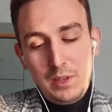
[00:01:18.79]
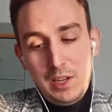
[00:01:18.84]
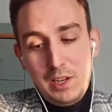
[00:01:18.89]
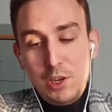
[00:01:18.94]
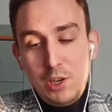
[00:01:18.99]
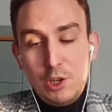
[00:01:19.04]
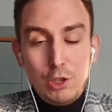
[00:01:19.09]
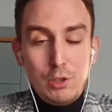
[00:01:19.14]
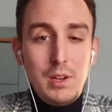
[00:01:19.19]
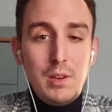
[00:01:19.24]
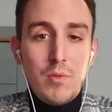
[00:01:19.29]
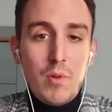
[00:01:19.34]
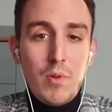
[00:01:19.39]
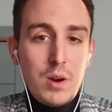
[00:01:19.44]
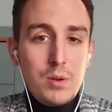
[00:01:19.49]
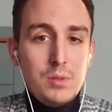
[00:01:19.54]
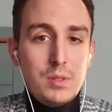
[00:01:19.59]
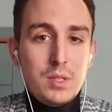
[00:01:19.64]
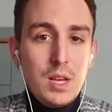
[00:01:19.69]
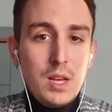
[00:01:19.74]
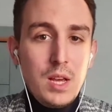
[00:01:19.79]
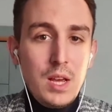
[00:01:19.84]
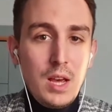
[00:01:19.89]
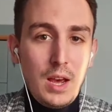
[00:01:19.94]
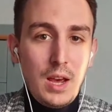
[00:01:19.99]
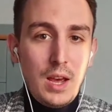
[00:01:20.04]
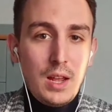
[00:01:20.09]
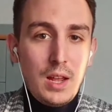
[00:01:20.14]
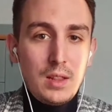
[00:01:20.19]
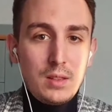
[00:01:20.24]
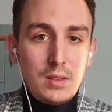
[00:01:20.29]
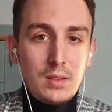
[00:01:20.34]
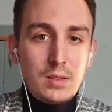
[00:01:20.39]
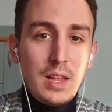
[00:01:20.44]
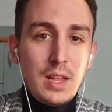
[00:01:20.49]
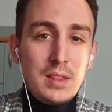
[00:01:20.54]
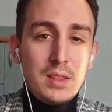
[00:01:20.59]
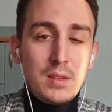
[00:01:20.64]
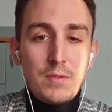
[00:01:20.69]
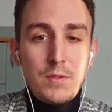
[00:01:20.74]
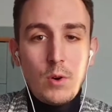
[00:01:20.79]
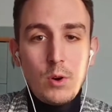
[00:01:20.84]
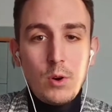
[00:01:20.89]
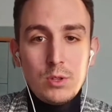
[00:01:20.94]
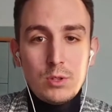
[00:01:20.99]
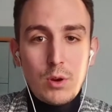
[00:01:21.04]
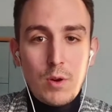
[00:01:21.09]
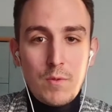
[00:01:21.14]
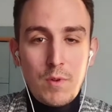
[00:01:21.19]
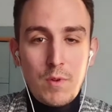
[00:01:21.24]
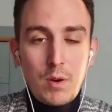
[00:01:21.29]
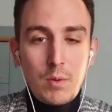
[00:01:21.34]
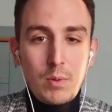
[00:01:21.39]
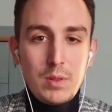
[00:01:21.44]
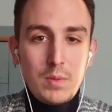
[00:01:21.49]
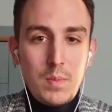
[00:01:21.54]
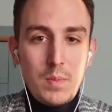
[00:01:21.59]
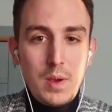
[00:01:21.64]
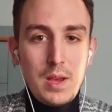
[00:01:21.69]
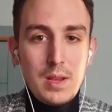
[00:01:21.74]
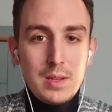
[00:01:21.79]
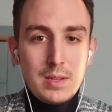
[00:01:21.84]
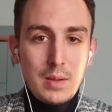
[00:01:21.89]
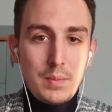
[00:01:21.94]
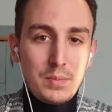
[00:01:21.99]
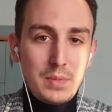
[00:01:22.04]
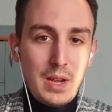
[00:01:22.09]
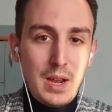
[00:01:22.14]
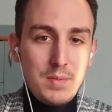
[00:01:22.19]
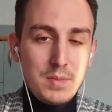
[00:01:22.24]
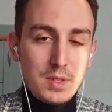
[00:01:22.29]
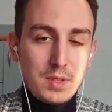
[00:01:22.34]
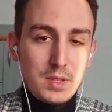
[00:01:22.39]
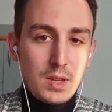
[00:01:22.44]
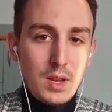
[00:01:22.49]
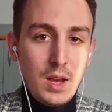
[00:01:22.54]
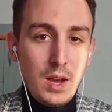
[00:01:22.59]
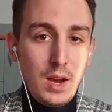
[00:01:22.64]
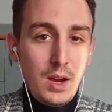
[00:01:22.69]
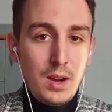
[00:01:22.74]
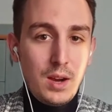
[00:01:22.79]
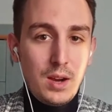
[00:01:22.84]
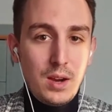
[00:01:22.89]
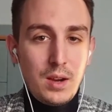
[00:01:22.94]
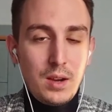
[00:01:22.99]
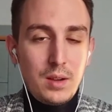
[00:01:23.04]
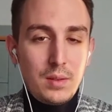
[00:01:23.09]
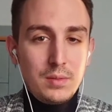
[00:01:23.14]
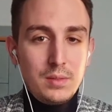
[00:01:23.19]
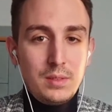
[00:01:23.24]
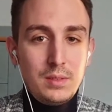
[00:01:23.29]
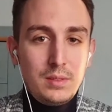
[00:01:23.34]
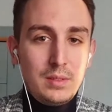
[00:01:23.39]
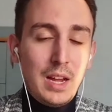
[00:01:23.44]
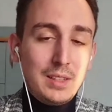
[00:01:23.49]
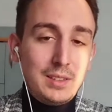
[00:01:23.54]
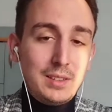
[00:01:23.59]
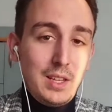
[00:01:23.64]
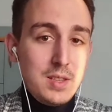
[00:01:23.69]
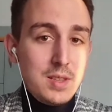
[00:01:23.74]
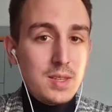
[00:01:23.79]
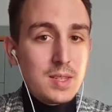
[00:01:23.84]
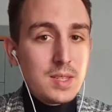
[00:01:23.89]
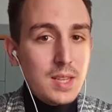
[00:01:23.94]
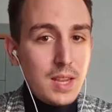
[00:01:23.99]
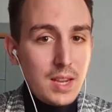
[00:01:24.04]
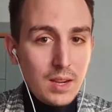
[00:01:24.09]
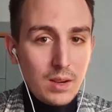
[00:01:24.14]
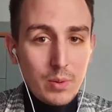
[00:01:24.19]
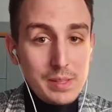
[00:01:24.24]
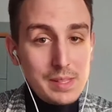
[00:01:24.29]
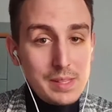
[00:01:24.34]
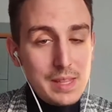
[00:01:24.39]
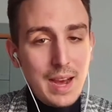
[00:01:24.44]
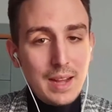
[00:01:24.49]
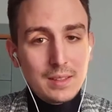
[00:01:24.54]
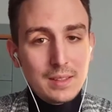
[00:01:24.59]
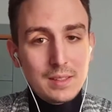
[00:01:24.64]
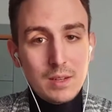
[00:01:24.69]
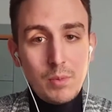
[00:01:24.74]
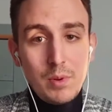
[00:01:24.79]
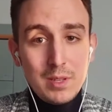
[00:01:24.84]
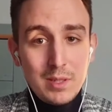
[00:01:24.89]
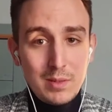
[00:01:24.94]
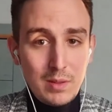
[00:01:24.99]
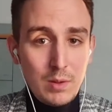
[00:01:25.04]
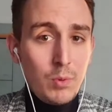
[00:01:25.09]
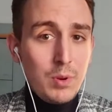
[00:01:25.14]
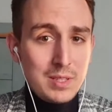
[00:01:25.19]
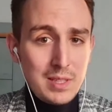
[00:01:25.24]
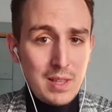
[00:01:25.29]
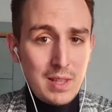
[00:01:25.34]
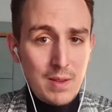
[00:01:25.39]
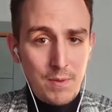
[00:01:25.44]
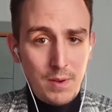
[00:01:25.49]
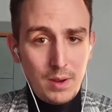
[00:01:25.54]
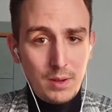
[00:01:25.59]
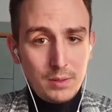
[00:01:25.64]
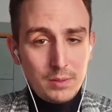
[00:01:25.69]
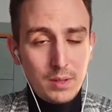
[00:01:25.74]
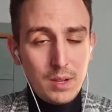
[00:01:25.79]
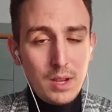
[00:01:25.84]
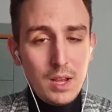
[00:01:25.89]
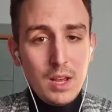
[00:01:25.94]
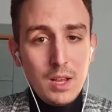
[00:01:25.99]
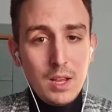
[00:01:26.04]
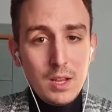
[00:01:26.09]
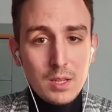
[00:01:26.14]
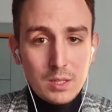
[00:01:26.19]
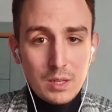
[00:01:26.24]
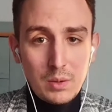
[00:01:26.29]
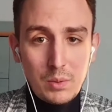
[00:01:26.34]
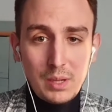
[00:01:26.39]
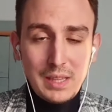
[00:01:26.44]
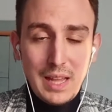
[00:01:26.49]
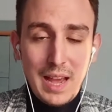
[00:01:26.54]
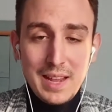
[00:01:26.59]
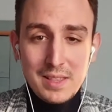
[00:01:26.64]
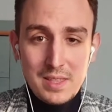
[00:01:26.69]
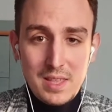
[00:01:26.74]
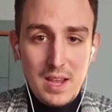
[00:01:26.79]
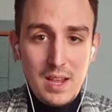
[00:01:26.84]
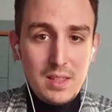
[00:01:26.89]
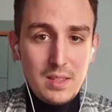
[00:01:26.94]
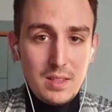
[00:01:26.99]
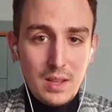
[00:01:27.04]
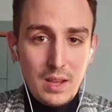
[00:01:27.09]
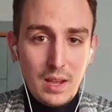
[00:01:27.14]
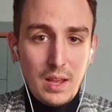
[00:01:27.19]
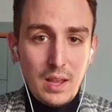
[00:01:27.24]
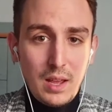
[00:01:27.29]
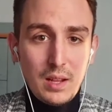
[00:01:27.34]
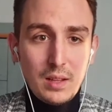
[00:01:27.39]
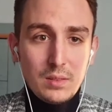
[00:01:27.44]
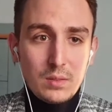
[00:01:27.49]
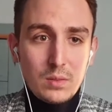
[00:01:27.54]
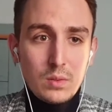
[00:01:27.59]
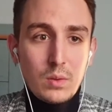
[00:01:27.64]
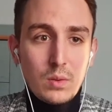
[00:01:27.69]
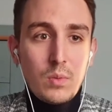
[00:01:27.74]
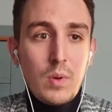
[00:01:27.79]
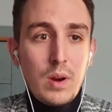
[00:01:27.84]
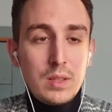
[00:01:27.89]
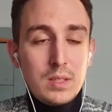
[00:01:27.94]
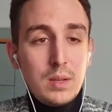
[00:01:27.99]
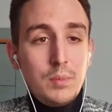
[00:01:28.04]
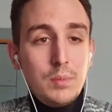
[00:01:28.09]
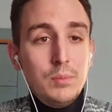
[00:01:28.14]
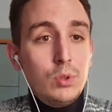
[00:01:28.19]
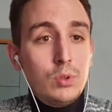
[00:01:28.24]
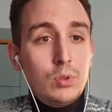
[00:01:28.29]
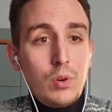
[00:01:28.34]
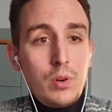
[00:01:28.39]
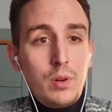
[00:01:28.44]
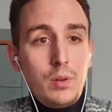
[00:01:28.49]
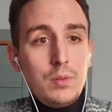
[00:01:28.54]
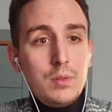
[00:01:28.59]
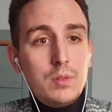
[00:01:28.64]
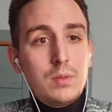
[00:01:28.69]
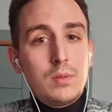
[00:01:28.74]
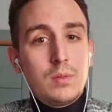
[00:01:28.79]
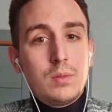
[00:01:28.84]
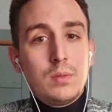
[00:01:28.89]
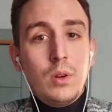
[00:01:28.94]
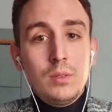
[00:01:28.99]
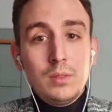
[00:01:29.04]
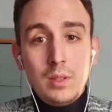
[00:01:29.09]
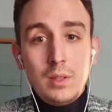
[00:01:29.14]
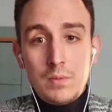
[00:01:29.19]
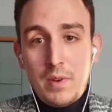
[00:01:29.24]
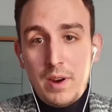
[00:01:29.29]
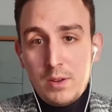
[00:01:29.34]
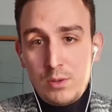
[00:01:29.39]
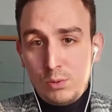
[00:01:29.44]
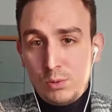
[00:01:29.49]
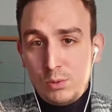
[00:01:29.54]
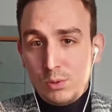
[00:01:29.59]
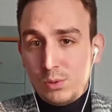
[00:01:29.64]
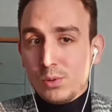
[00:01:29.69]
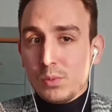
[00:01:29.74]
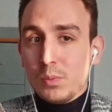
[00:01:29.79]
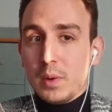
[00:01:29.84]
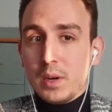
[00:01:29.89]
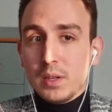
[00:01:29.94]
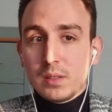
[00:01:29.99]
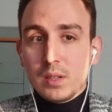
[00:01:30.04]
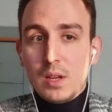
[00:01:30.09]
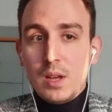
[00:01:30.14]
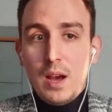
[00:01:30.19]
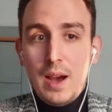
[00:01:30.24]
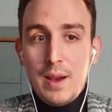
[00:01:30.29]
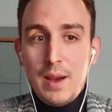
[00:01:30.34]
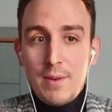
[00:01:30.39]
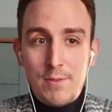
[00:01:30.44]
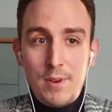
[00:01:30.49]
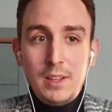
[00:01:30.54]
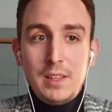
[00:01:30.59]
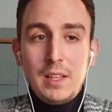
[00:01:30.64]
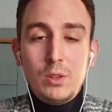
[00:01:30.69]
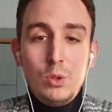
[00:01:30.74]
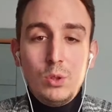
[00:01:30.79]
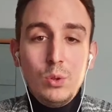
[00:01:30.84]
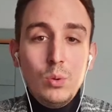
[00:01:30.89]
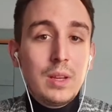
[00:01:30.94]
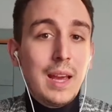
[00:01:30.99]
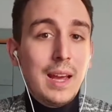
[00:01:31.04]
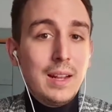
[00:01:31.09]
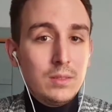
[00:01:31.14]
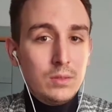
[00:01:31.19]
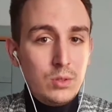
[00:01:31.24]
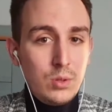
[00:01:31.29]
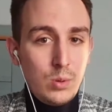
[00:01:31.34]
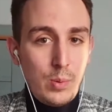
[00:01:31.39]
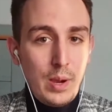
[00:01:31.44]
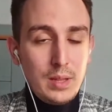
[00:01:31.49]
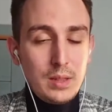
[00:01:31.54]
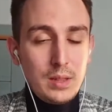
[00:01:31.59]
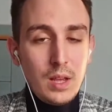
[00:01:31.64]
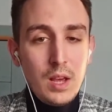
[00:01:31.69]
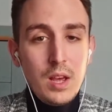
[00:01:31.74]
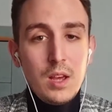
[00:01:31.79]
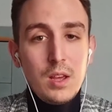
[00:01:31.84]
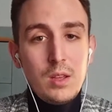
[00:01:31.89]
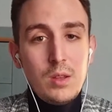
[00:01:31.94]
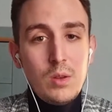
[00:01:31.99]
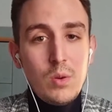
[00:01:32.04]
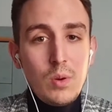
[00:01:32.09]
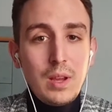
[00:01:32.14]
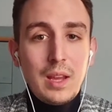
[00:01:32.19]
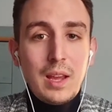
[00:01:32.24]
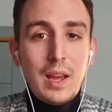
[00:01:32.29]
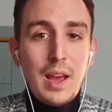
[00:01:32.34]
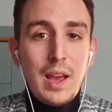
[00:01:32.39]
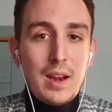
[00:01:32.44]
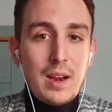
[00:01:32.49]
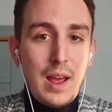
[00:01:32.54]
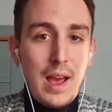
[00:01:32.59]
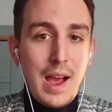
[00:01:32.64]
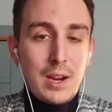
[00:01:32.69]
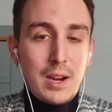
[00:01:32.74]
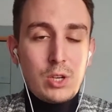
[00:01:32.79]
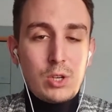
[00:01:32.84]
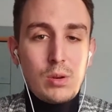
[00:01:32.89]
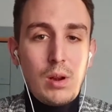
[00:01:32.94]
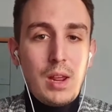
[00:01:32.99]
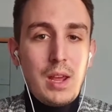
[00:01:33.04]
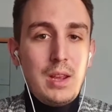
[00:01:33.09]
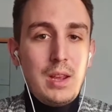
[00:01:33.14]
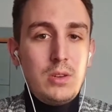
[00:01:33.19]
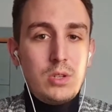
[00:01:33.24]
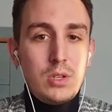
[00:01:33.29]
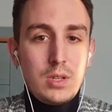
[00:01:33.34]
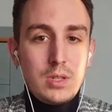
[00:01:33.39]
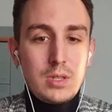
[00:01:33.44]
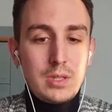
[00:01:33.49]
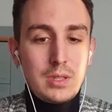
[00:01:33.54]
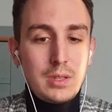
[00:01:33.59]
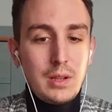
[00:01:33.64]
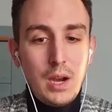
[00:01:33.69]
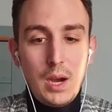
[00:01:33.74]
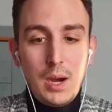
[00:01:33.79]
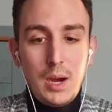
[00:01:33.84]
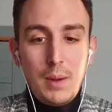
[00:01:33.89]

initially wrote, and then the voiceover would be sometimes not in sync with that. So it was difficult. So what I did, and what some tutorials don't advise you to do, but I think that you can do it, you can actually just